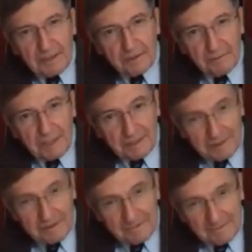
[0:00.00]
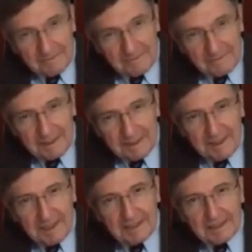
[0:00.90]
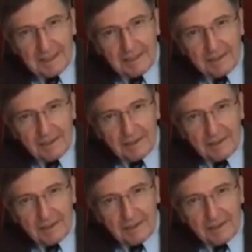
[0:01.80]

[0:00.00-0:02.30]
So we have to do things to pay the rent,